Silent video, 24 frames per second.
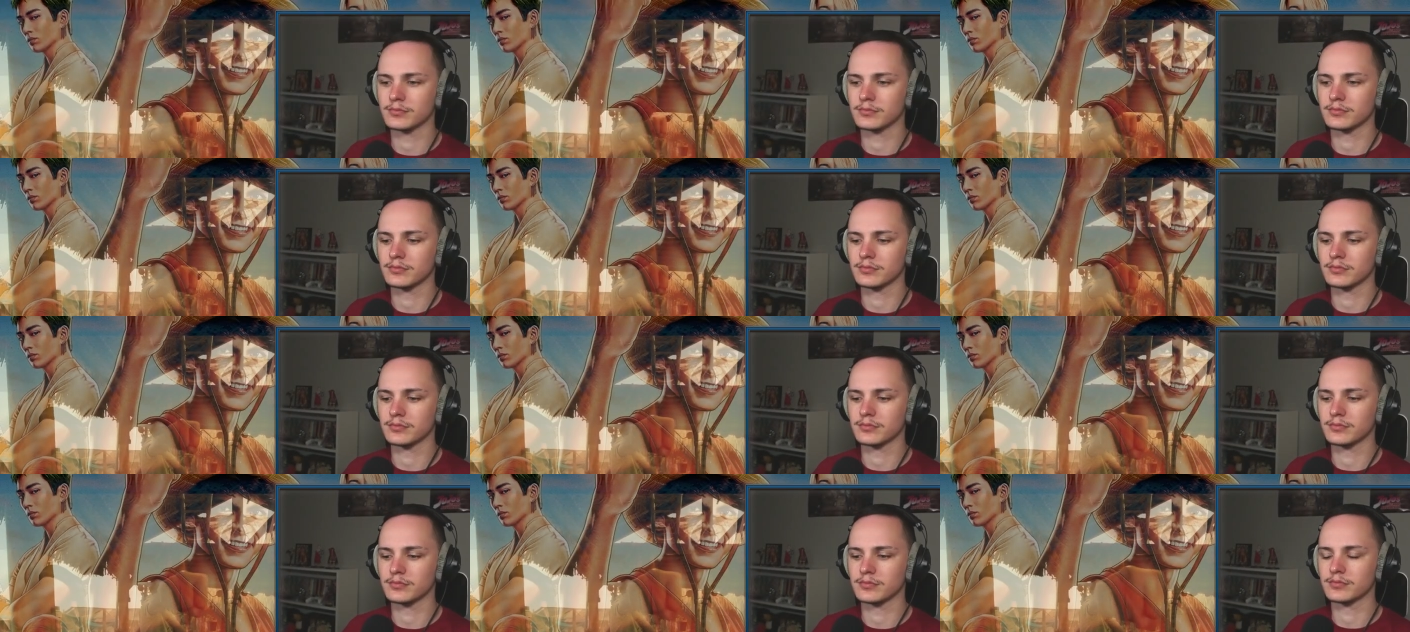
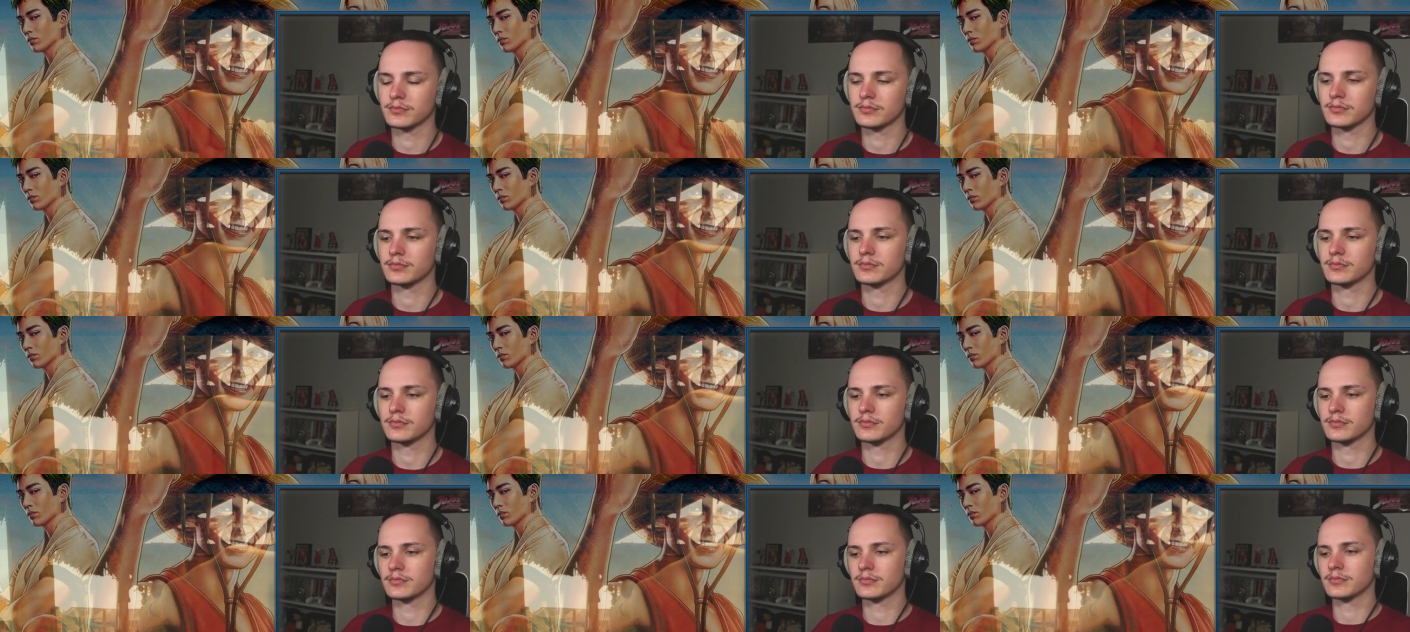
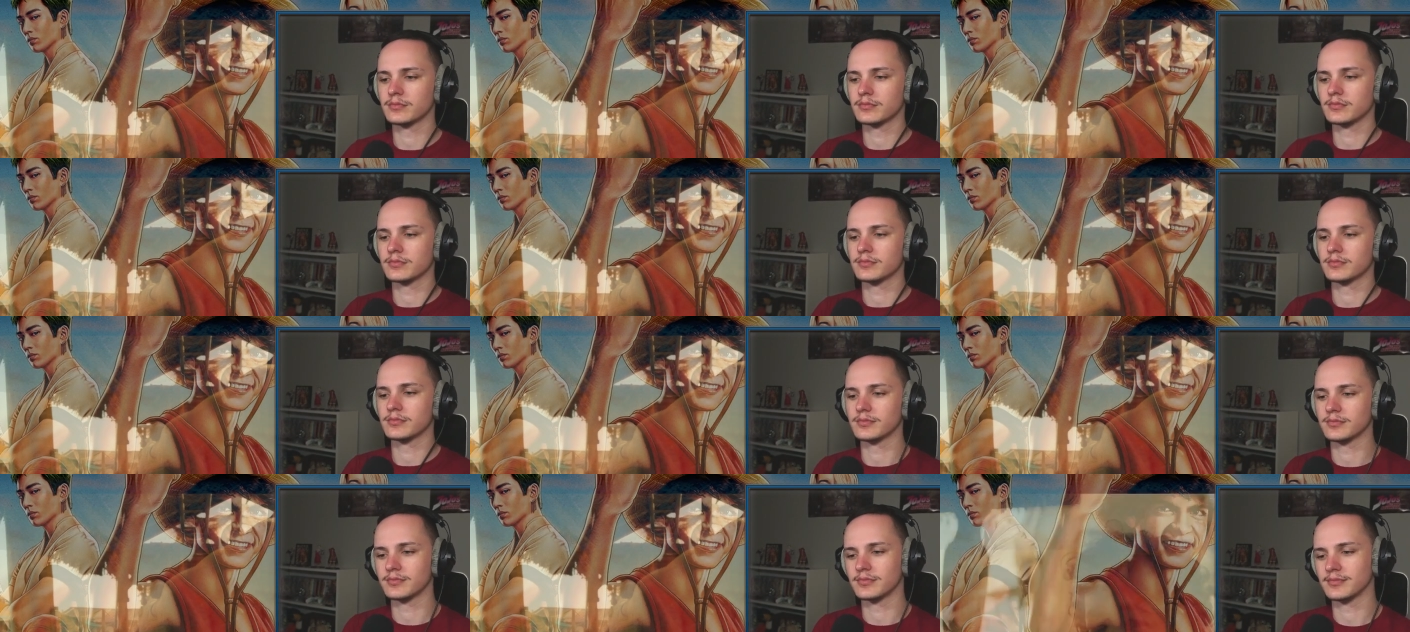
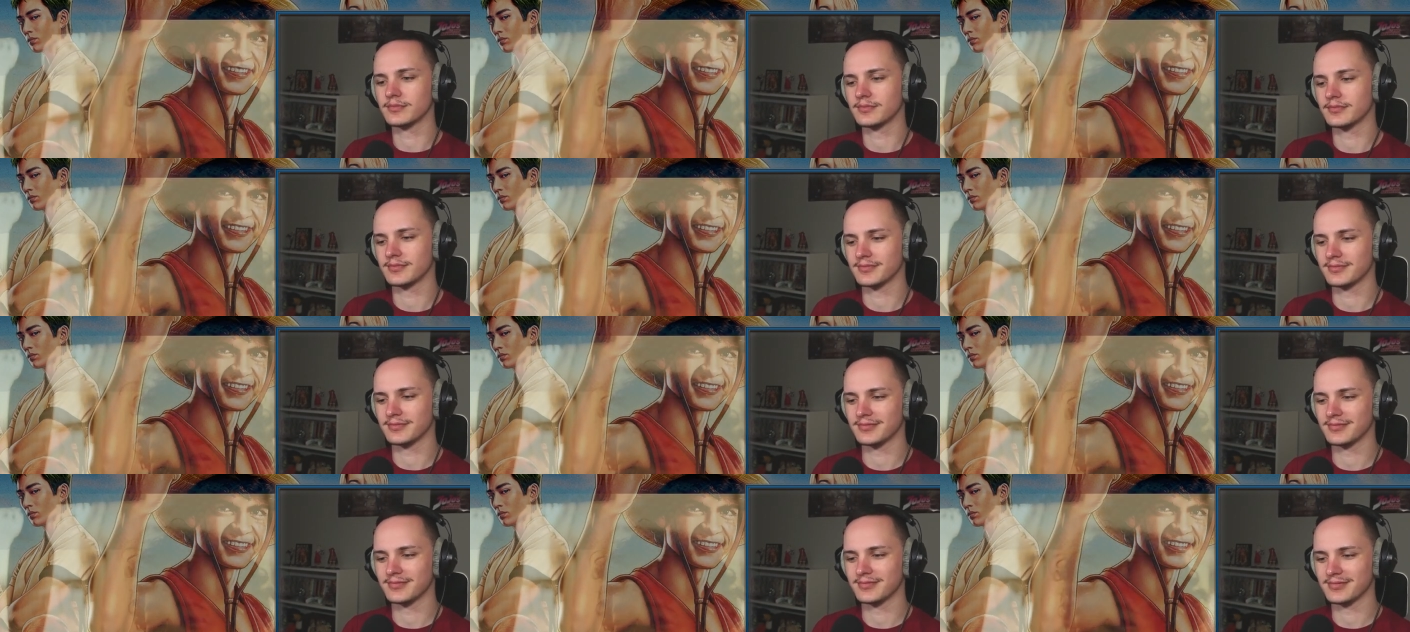
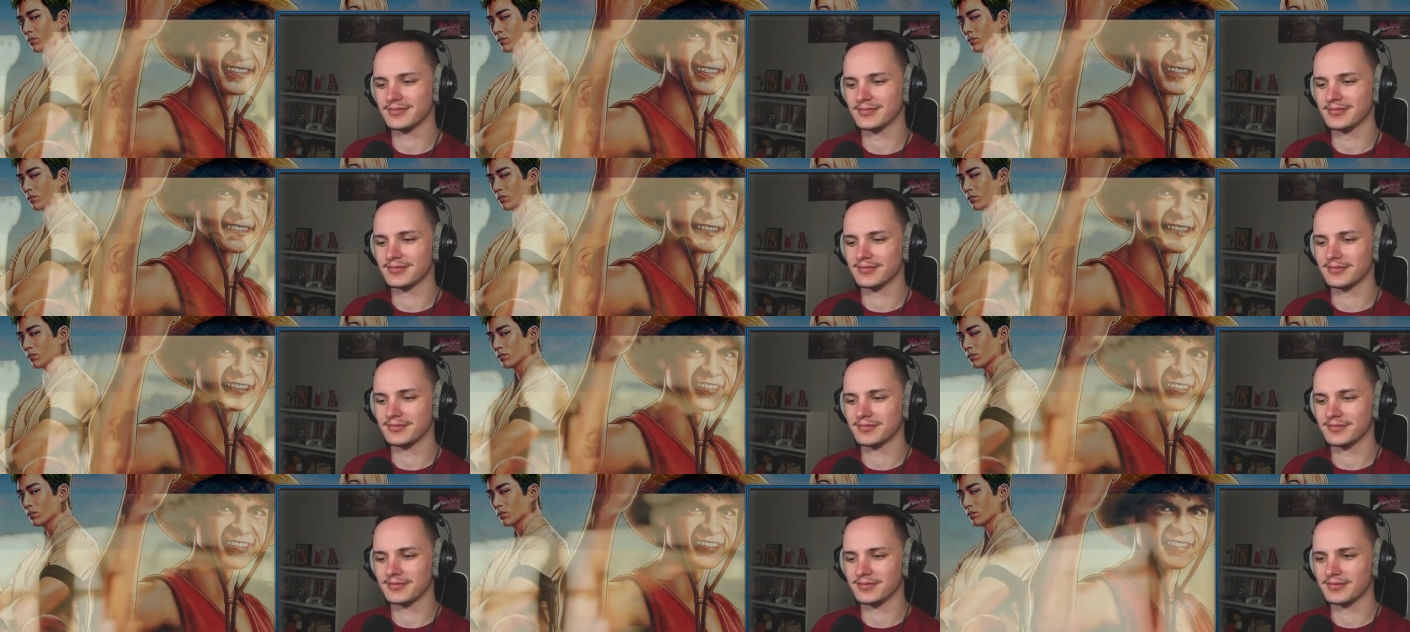
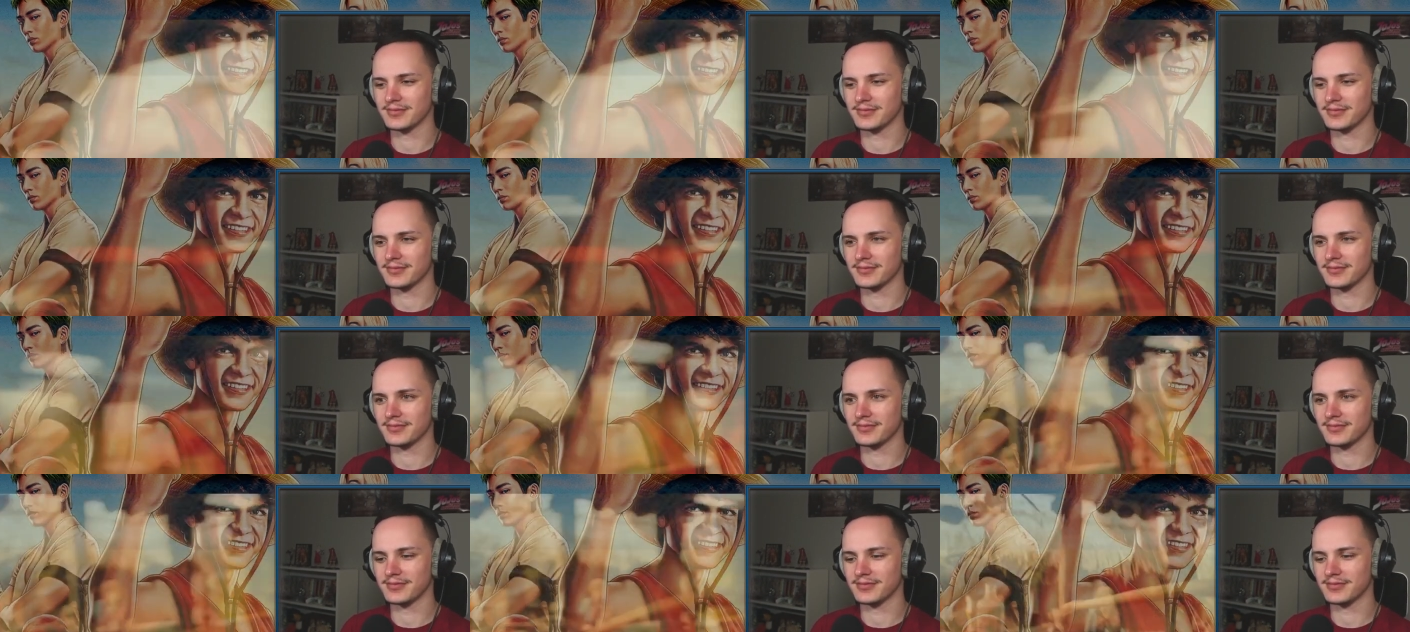
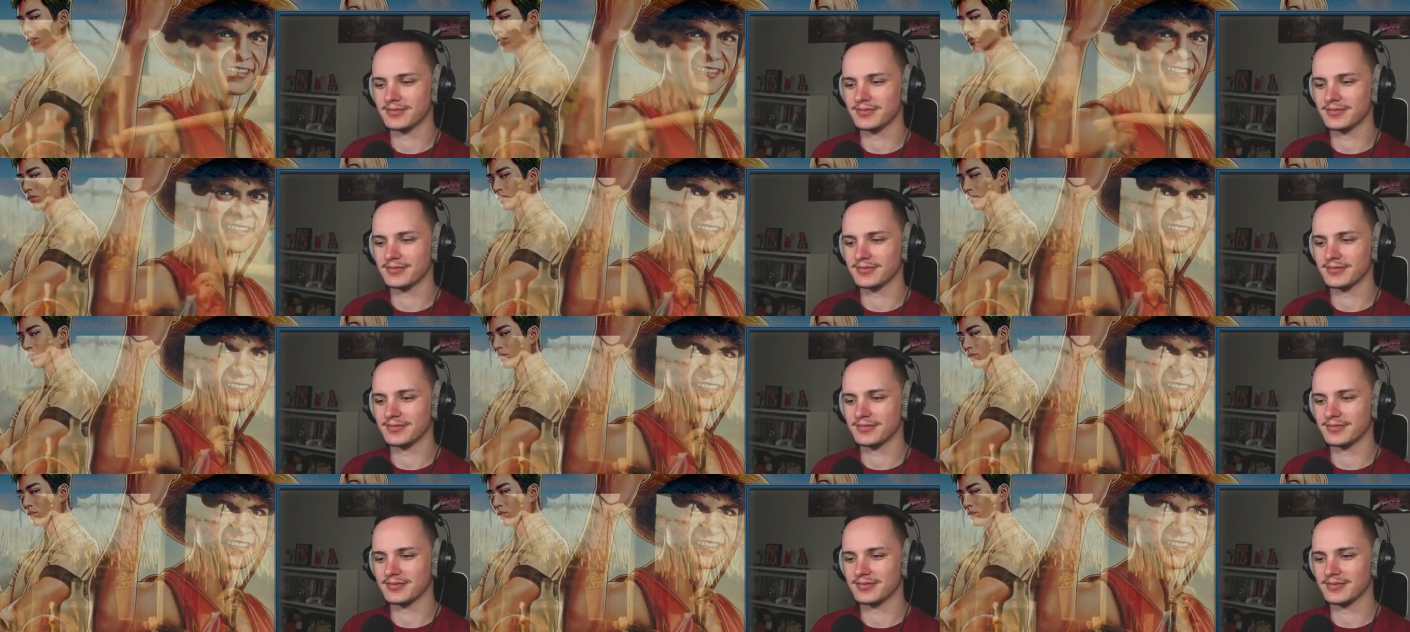
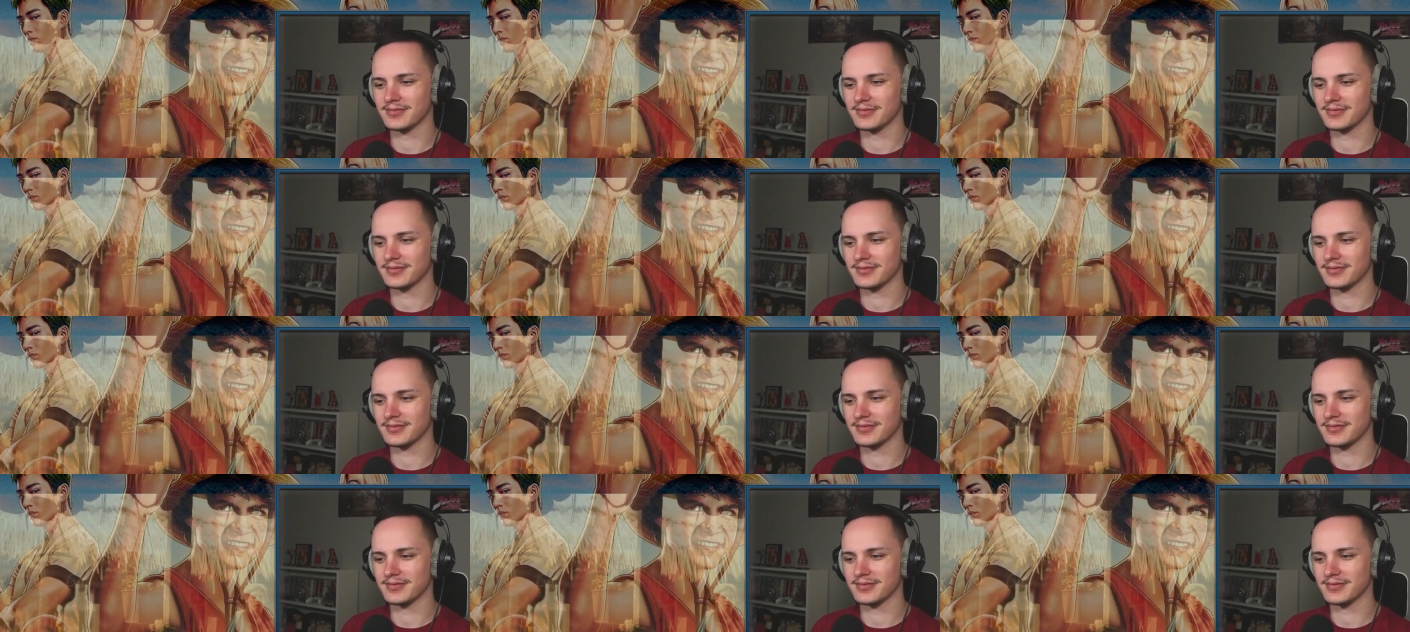Nothing is said.